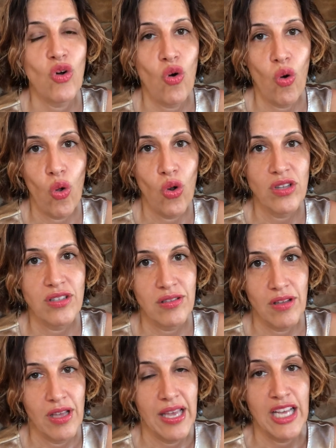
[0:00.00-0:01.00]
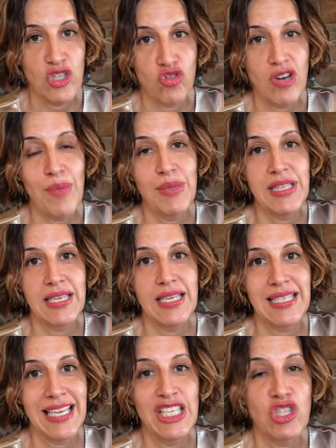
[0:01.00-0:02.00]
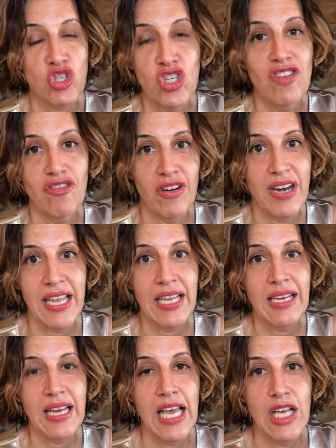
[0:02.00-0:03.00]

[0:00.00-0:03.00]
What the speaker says: cold extremities and it's shivering,